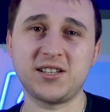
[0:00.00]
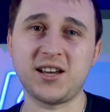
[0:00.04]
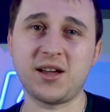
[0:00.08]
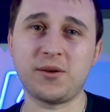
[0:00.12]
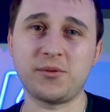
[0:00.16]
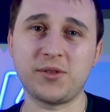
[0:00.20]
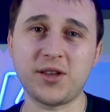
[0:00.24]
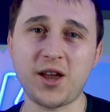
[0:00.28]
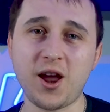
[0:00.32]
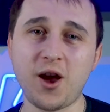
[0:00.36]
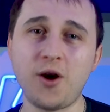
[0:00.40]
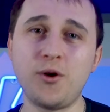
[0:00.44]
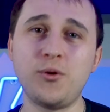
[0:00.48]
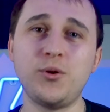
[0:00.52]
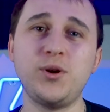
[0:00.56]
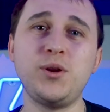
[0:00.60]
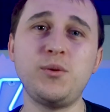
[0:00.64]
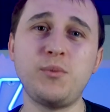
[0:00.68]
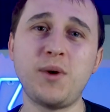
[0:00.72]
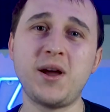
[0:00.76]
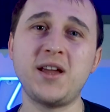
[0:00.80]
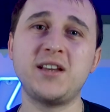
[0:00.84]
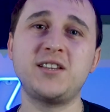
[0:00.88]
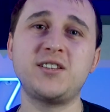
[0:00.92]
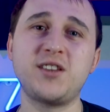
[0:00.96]
Now, the only
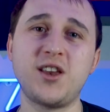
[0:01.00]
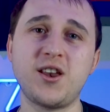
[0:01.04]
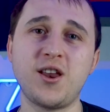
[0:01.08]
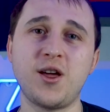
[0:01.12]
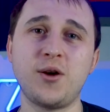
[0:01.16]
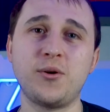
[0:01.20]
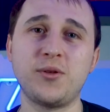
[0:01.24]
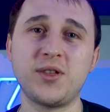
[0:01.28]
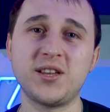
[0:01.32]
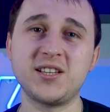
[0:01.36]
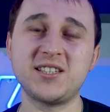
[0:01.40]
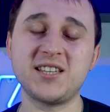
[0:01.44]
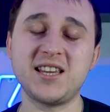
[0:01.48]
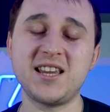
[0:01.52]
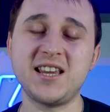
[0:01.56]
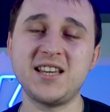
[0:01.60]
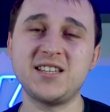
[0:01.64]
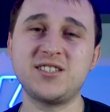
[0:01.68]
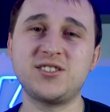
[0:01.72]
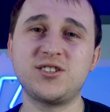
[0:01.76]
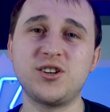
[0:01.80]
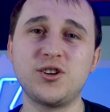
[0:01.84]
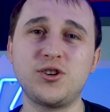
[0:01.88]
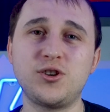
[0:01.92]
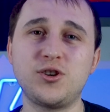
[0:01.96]
way to know this
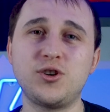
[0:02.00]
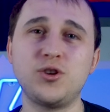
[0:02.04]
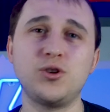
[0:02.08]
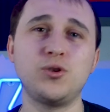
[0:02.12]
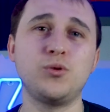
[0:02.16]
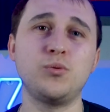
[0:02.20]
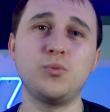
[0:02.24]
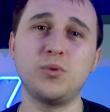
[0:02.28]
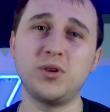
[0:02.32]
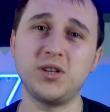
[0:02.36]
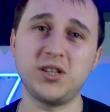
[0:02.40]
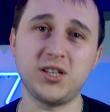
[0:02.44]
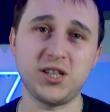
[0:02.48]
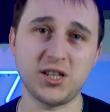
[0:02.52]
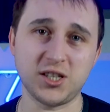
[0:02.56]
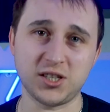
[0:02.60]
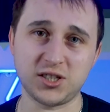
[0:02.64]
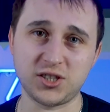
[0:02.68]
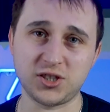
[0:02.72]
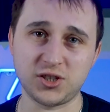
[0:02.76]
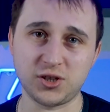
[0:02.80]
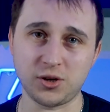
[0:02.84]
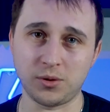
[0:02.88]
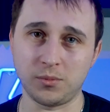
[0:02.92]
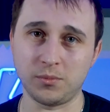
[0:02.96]
is to do your
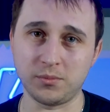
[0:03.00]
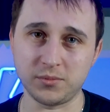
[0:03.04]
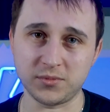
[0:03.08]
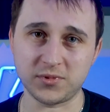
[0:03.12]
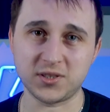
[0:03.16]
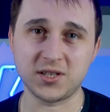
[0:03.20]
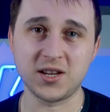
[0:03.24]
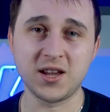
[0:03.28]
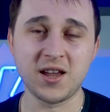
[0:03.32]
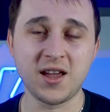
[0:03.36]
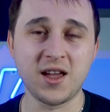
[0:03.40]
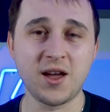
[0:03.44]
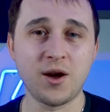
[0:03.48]
sums.